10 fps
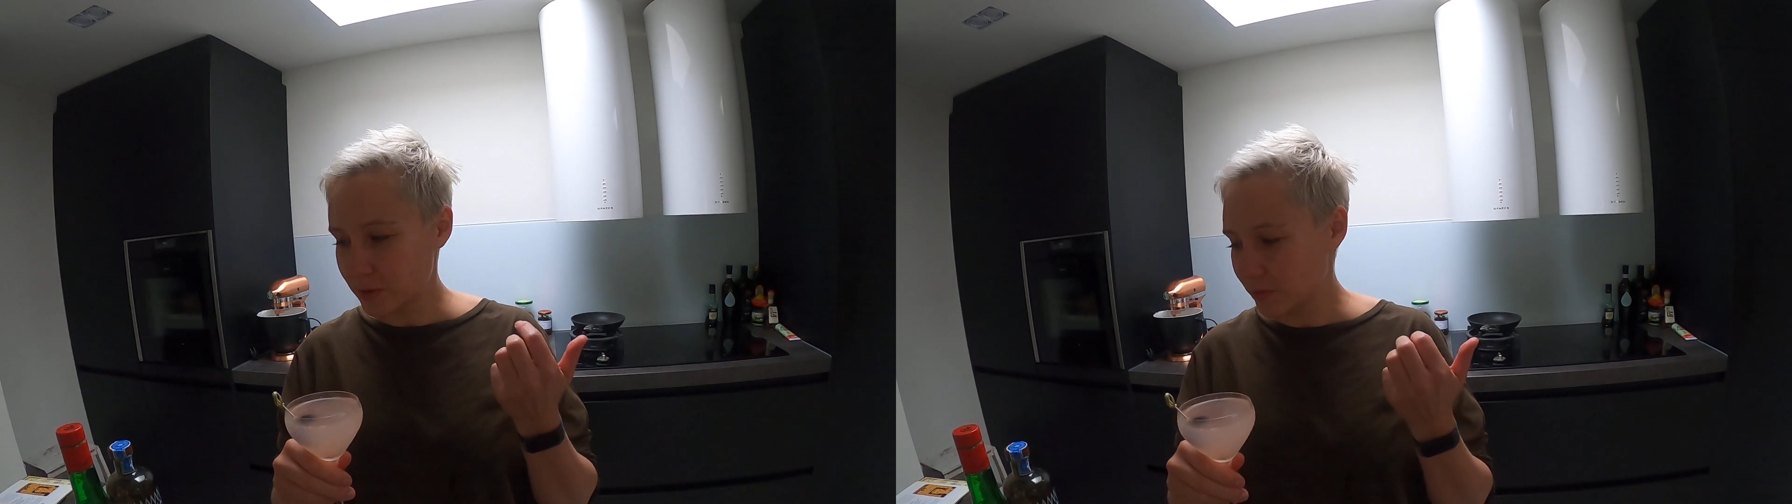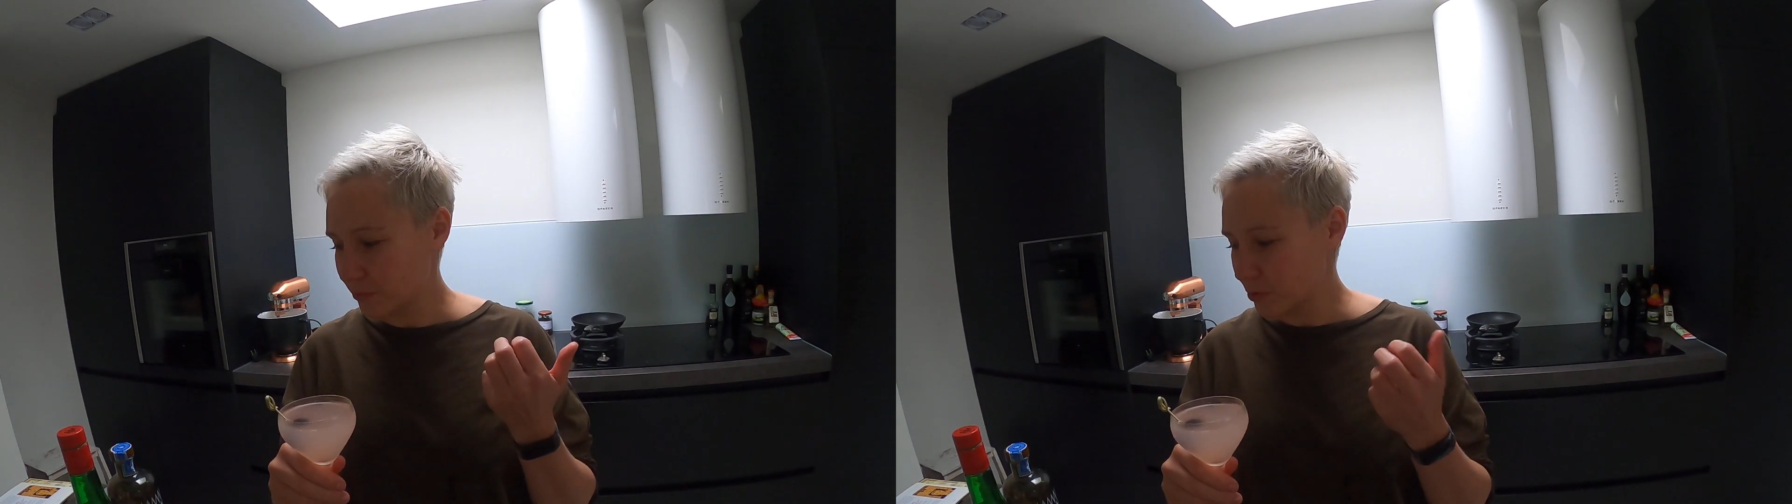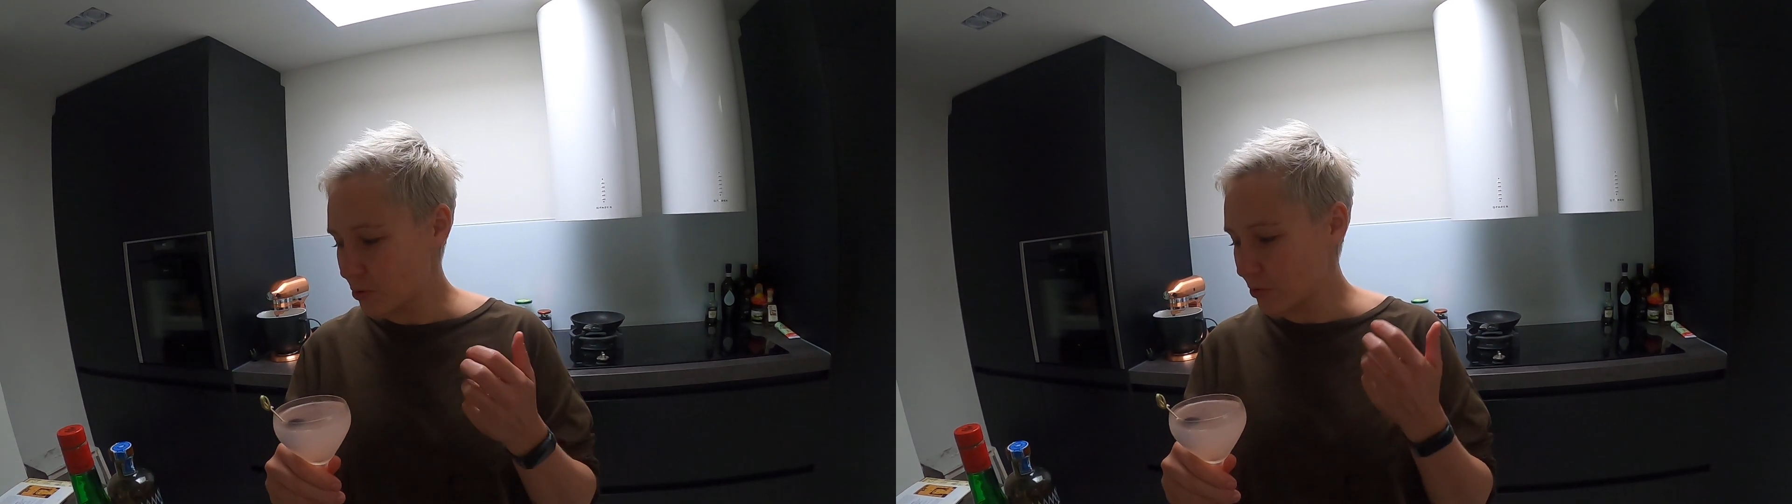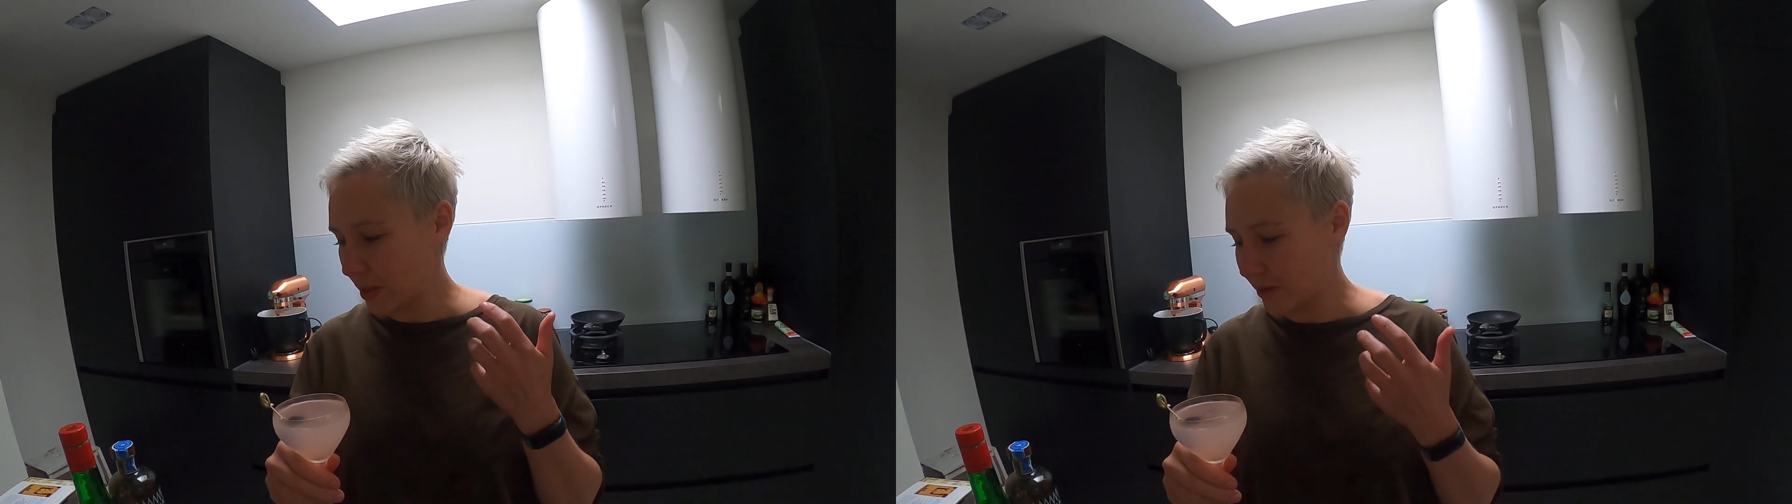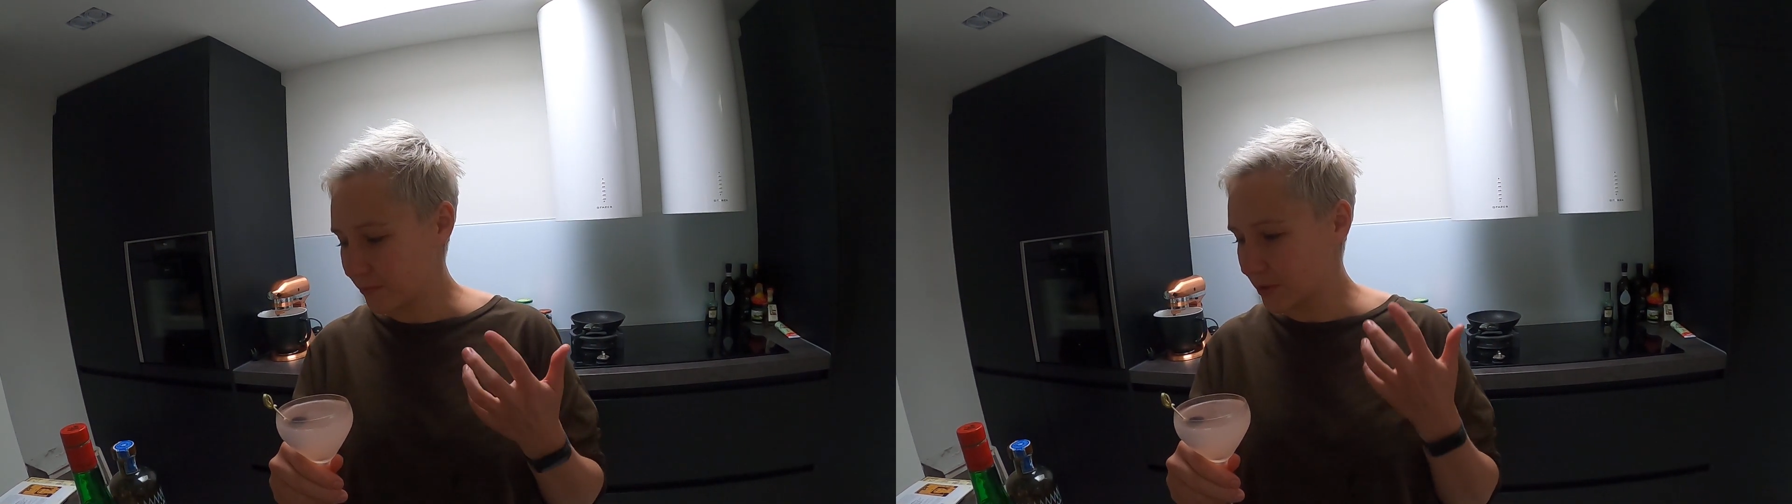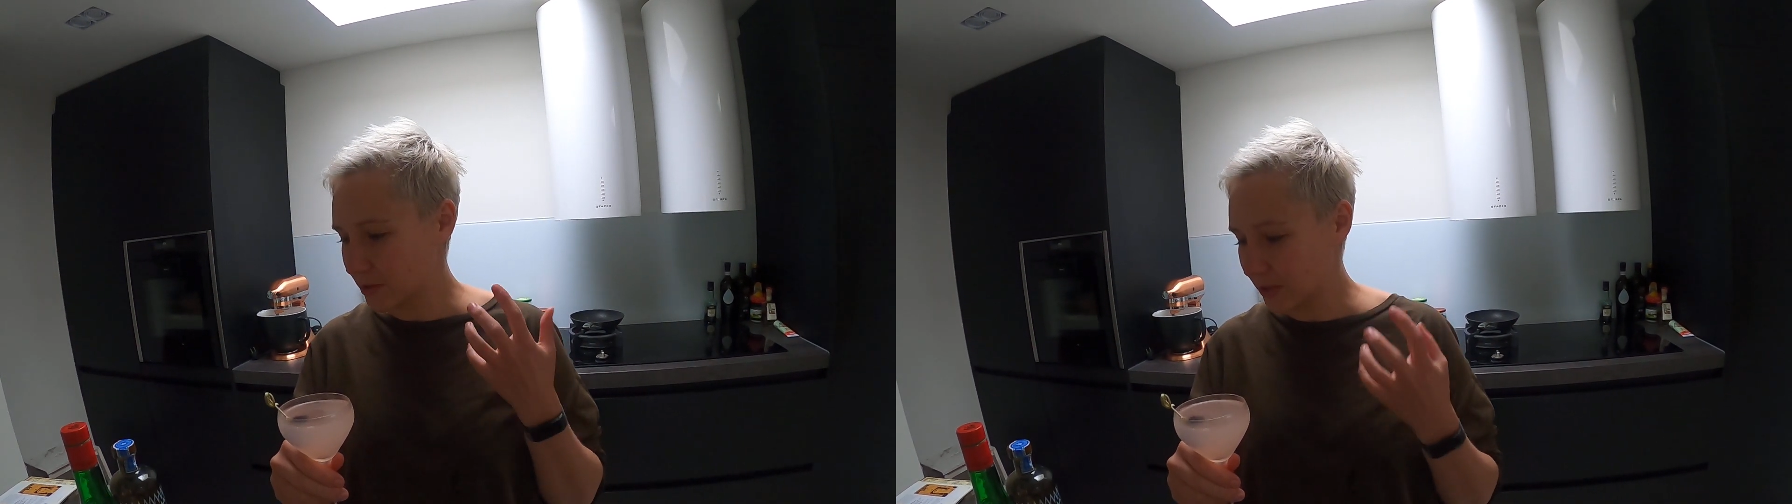but of course you have the